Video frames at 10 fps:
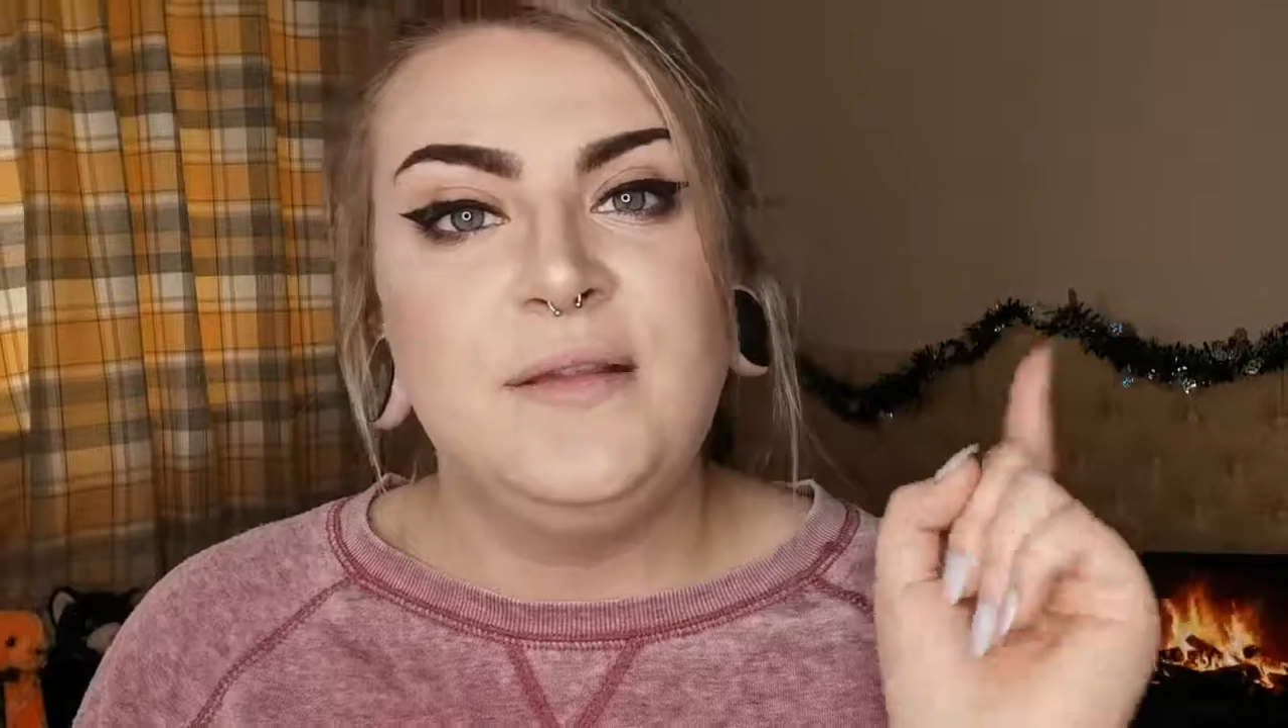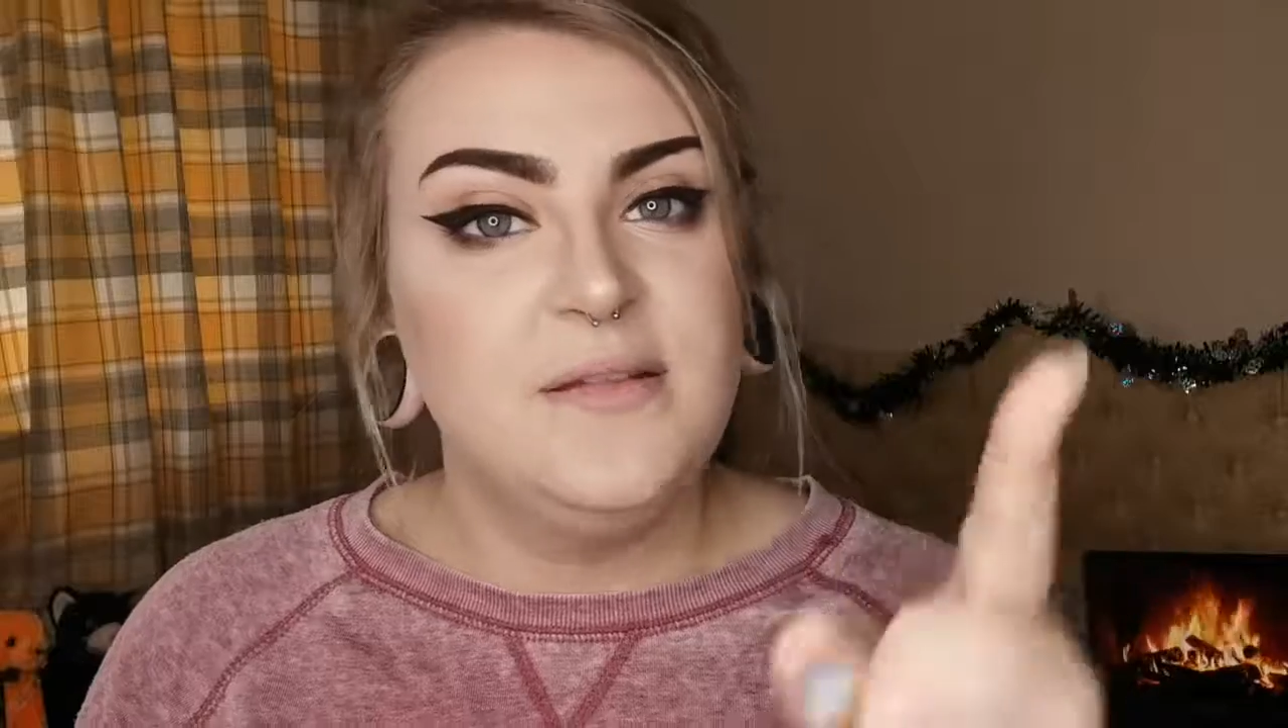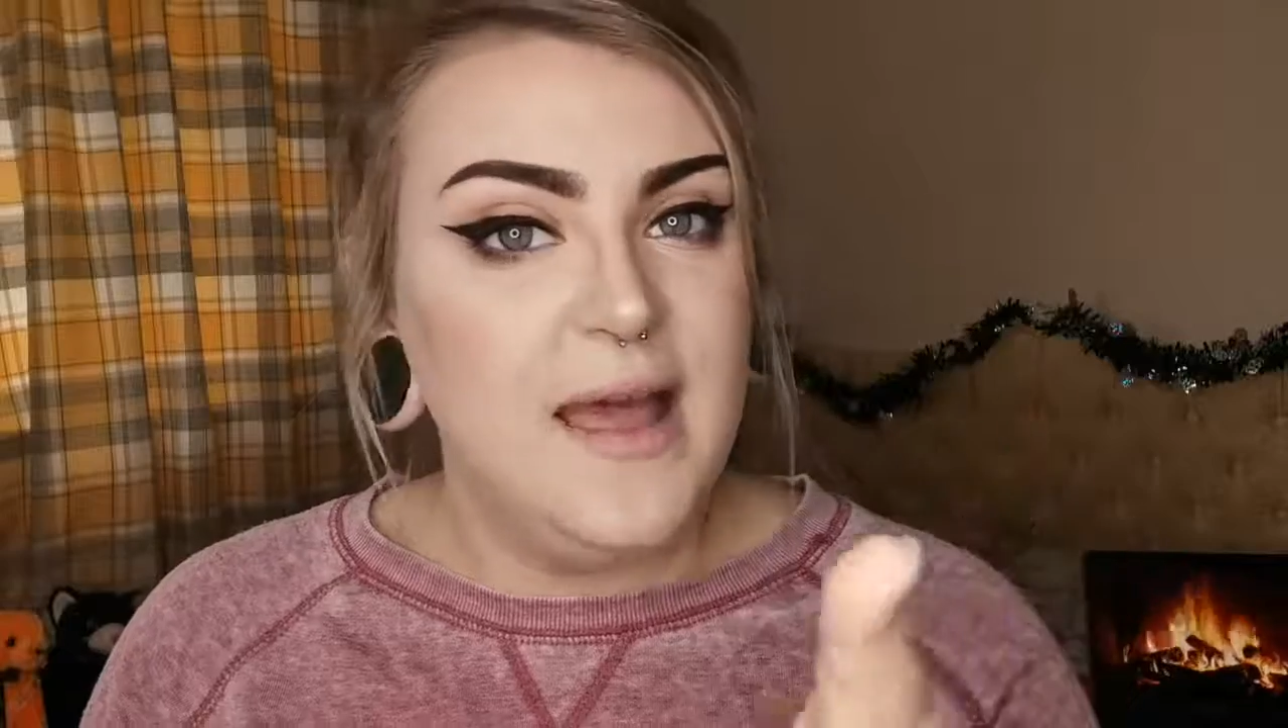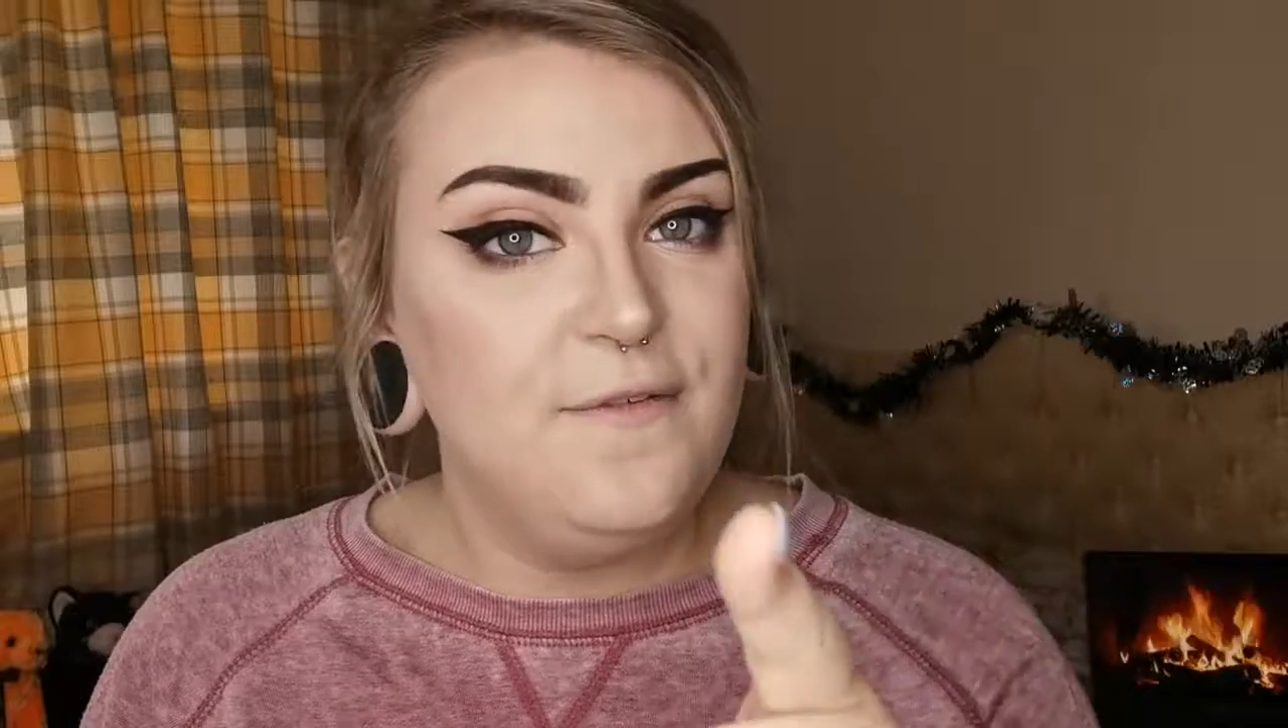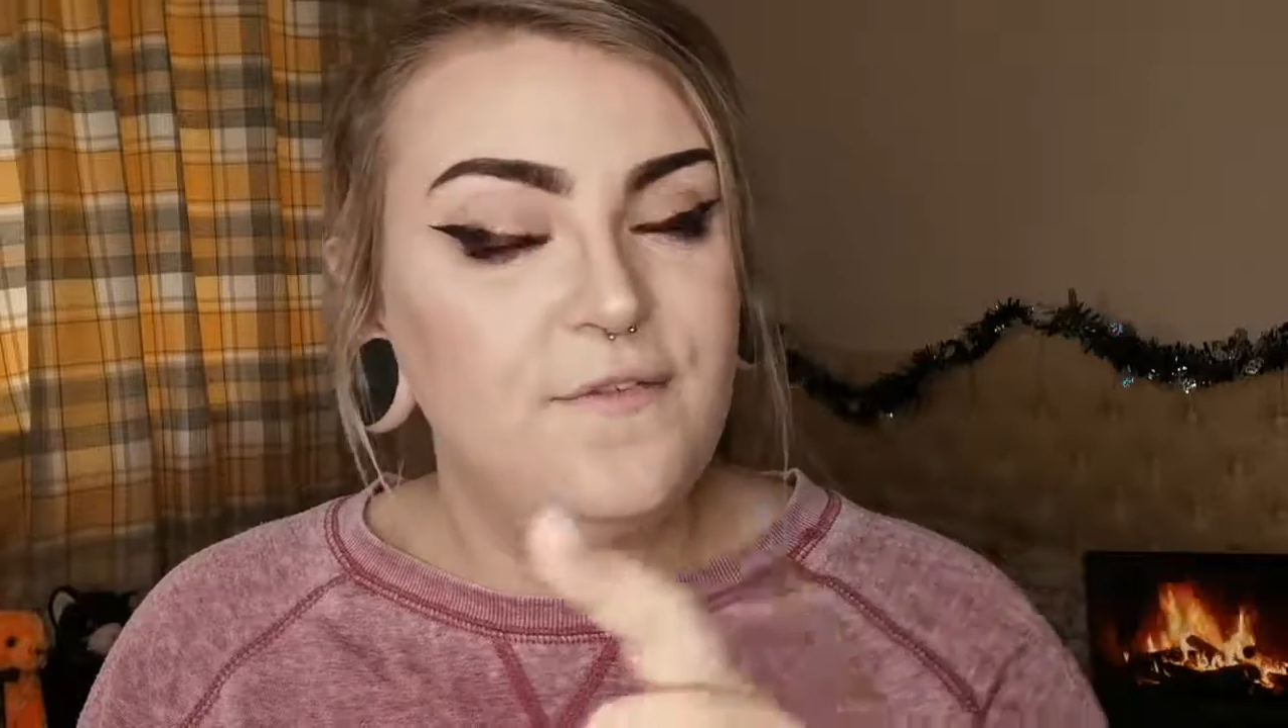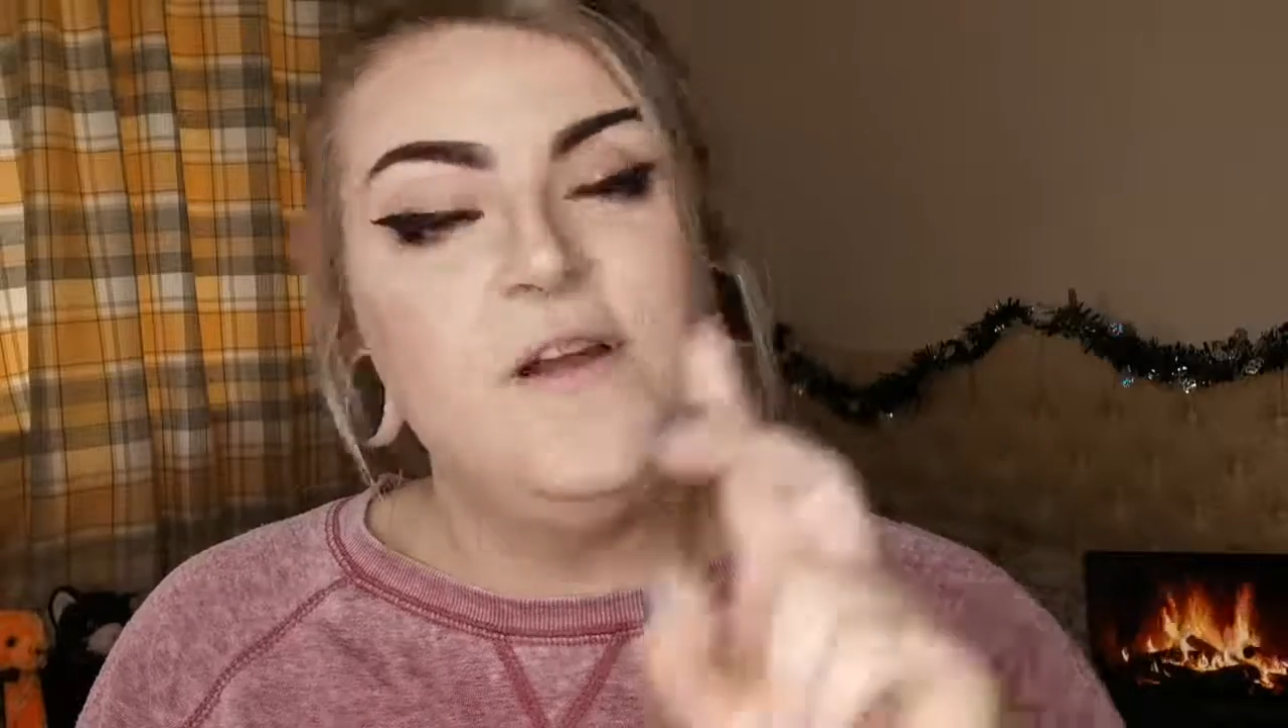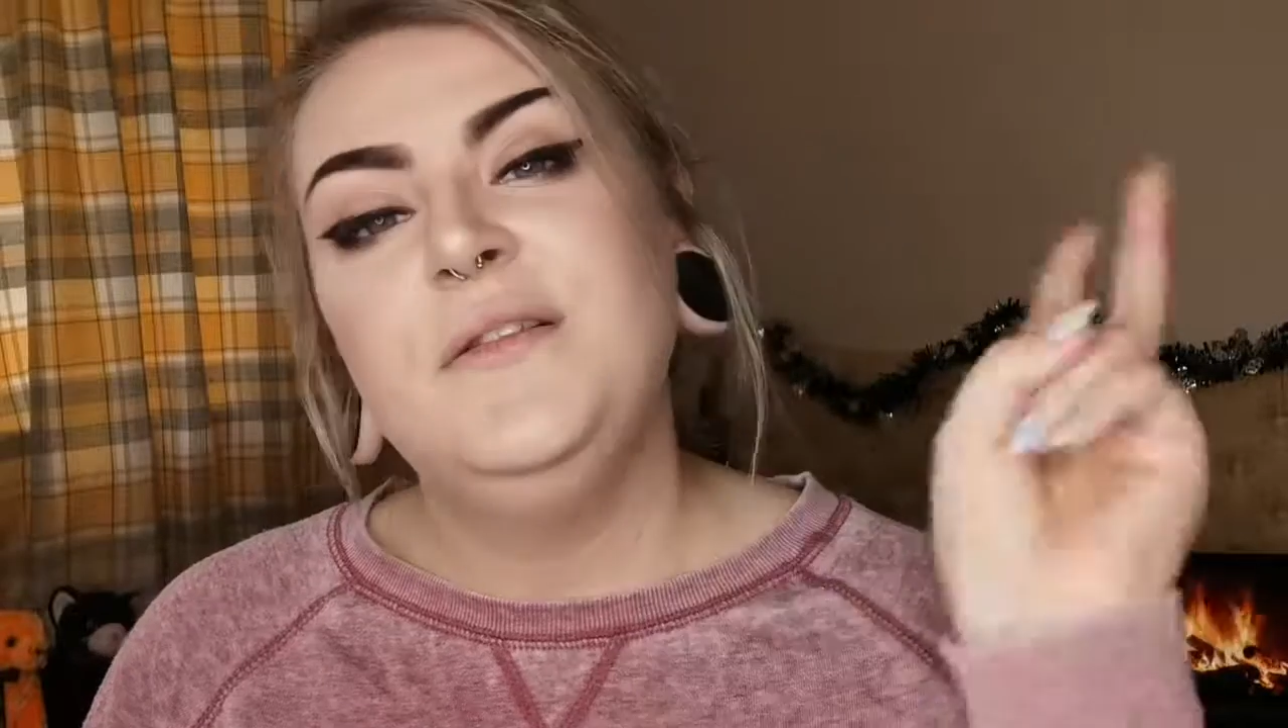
safe,